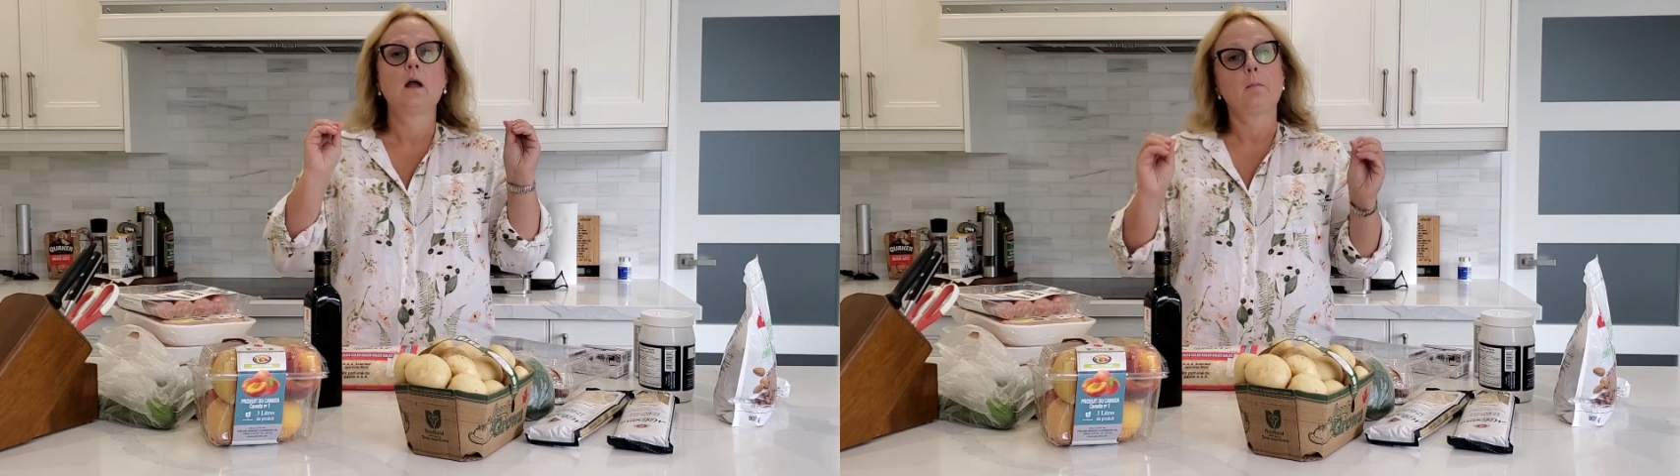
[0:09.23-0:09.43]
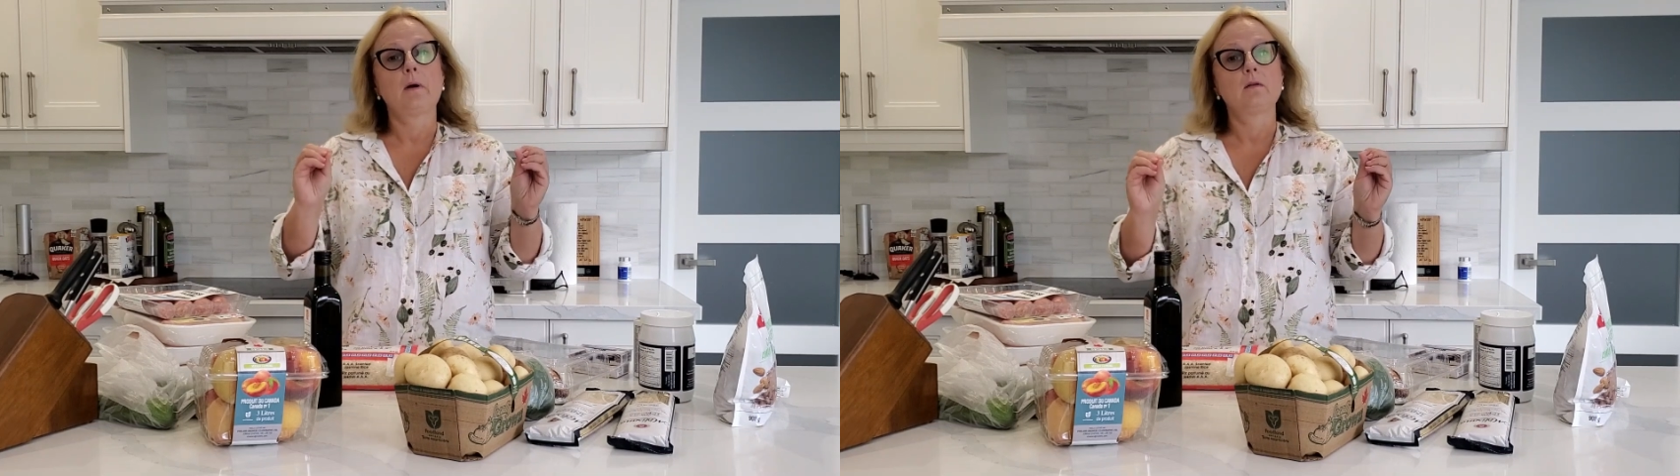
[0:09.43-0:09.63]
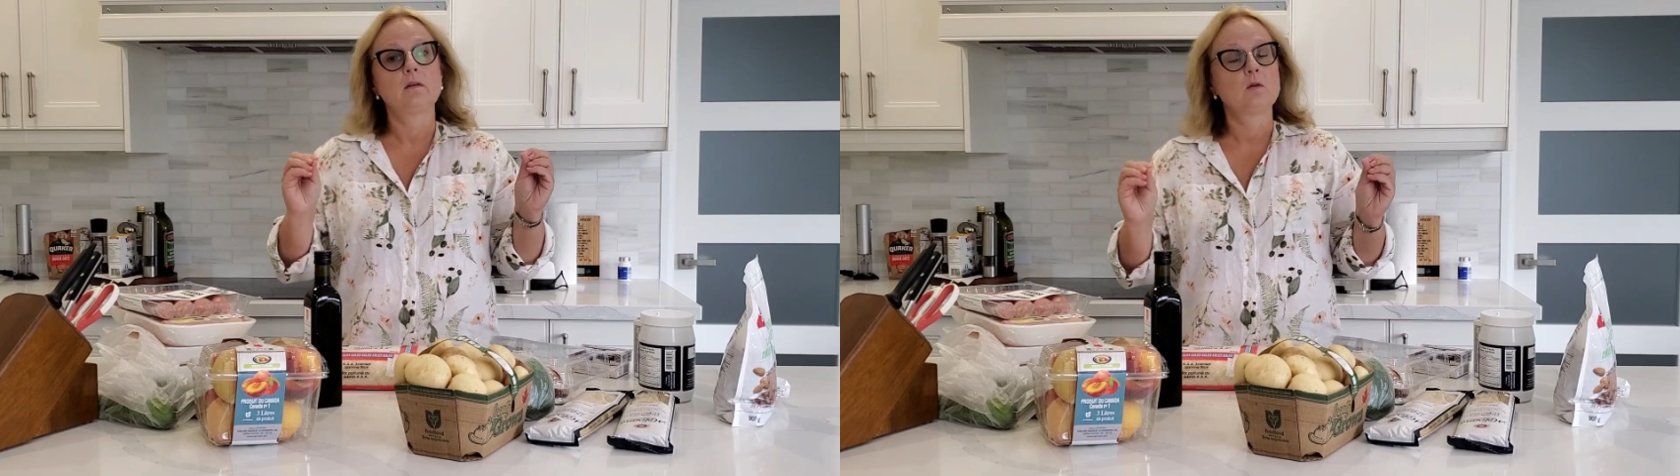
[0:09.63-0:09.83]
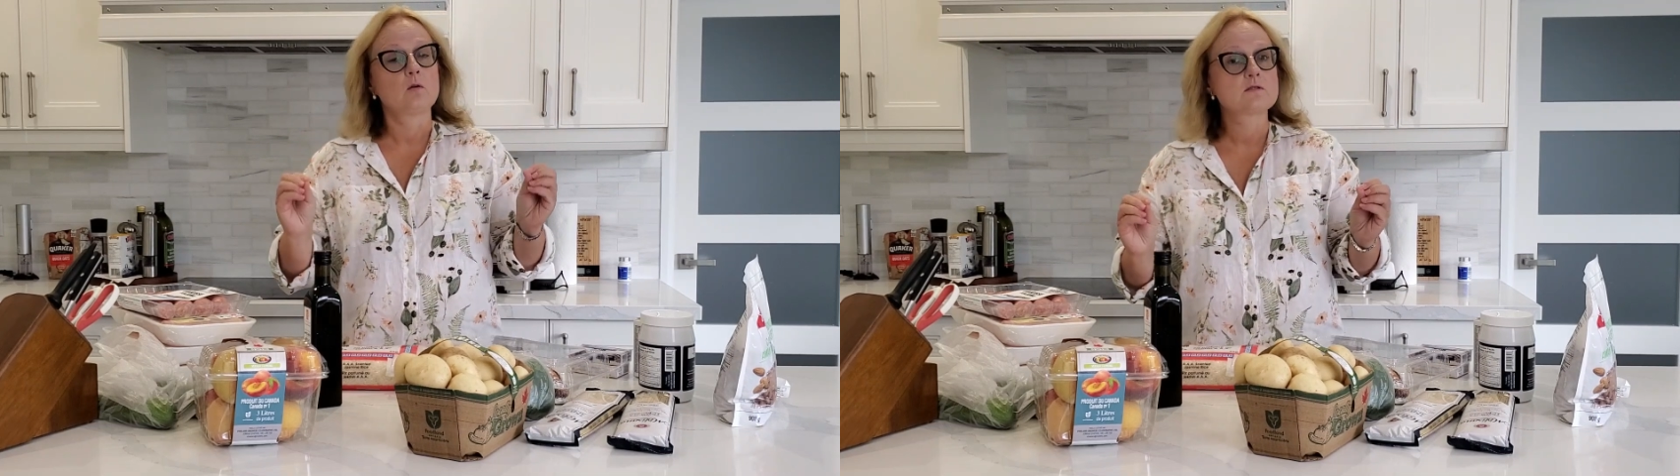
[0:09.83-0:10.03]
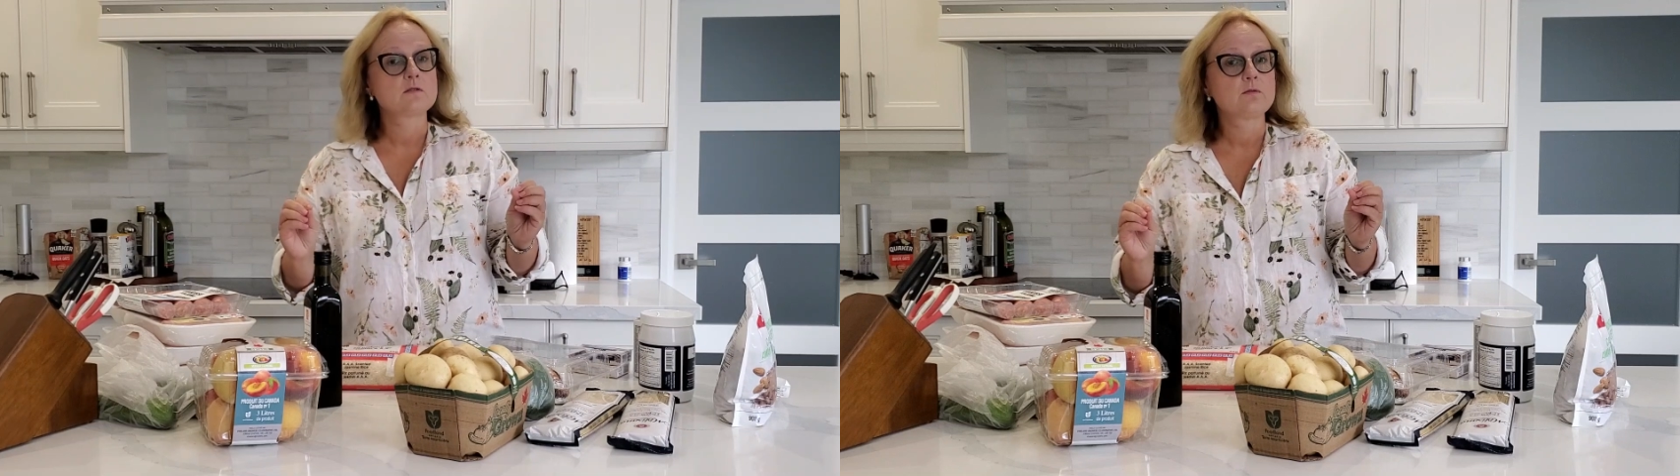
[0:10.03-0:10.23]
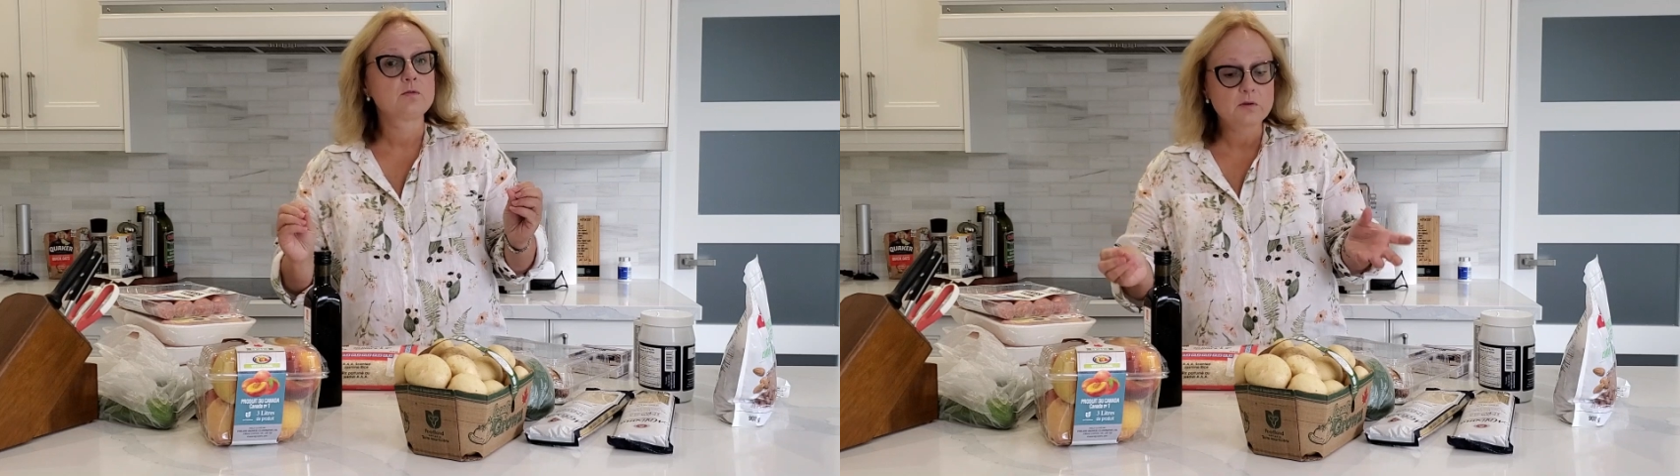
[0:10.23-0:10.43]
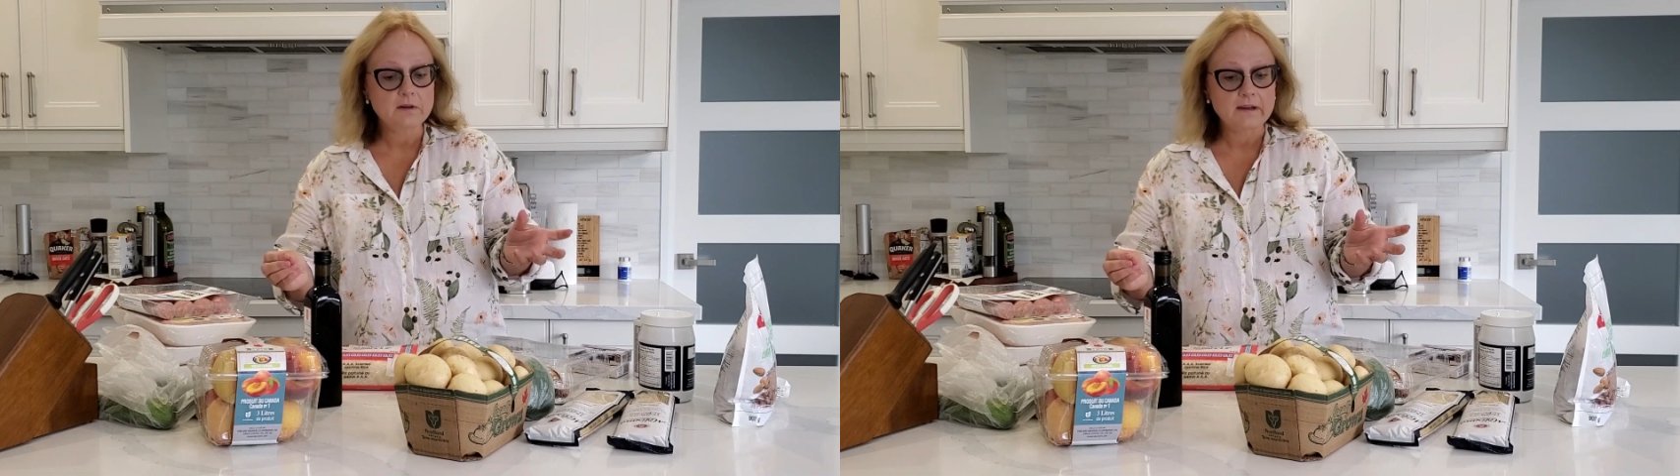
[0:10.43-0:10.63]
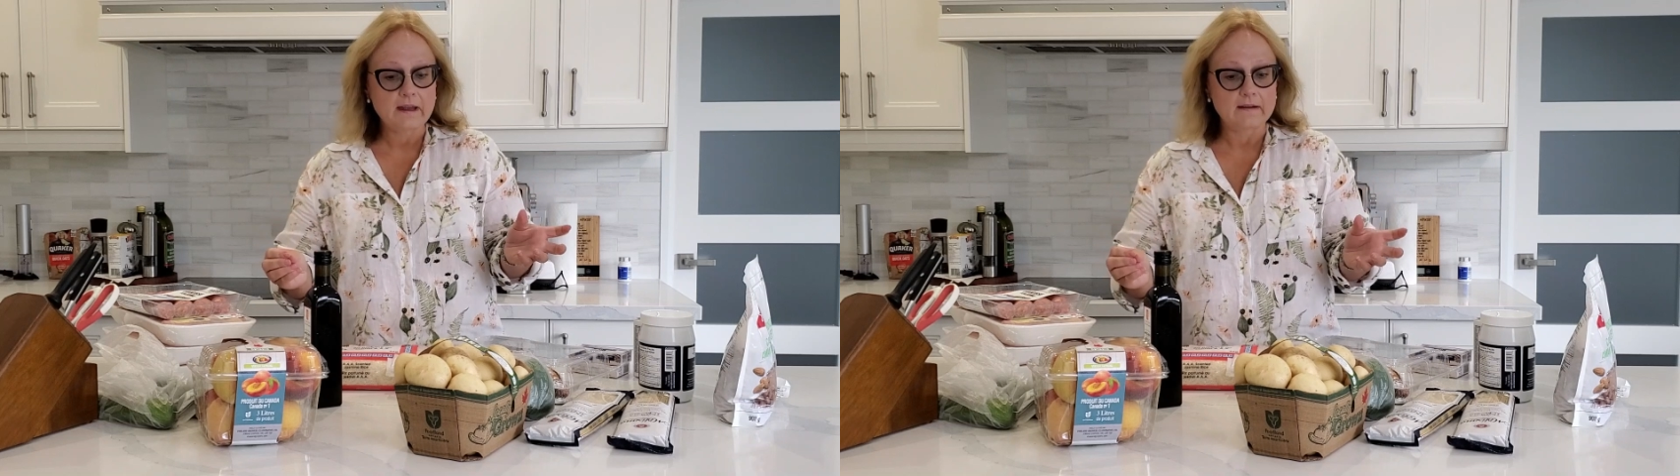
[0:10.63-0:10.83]
about the cost of food
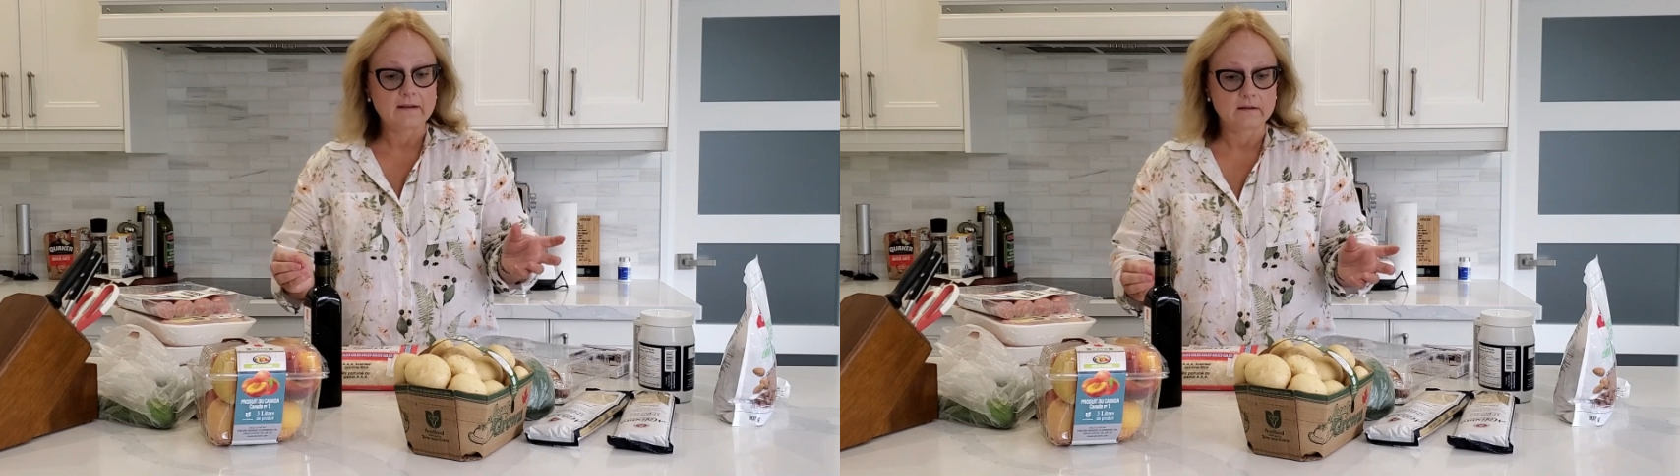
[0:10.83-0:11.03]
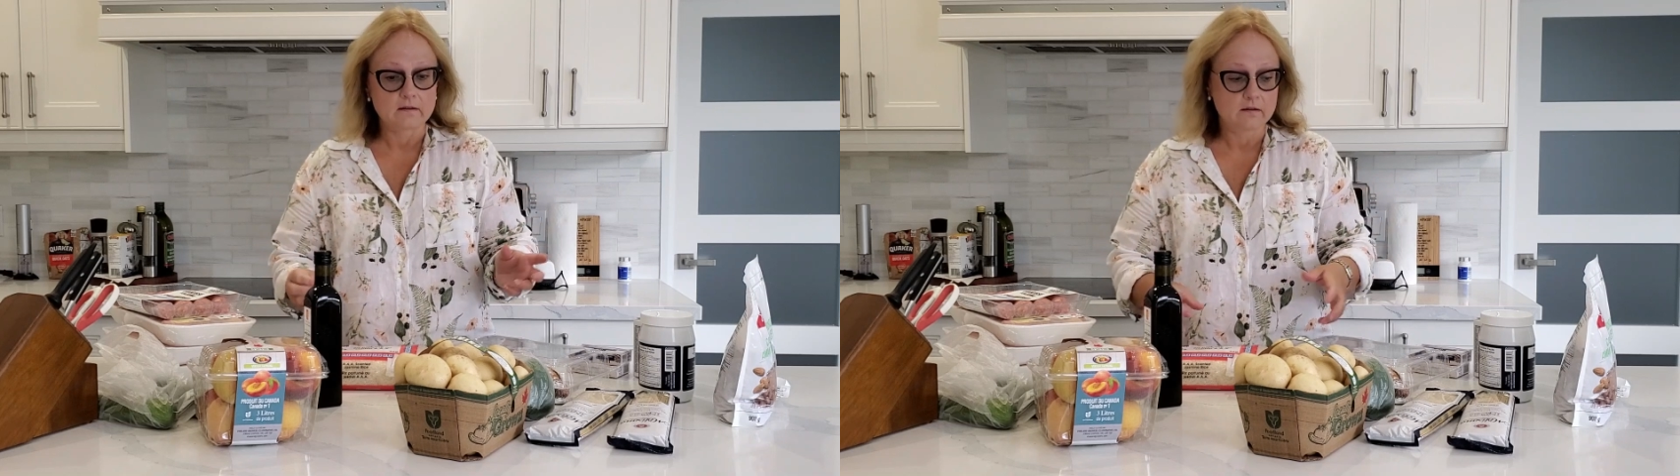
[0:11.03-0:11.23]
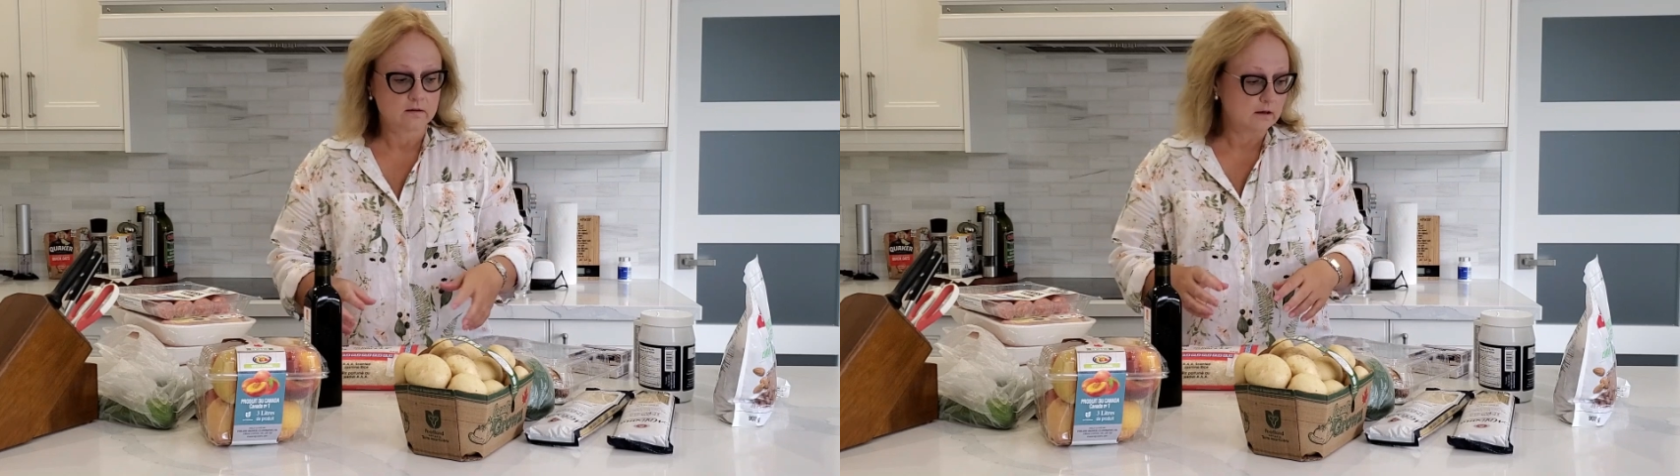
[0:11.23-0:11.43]
in Canada.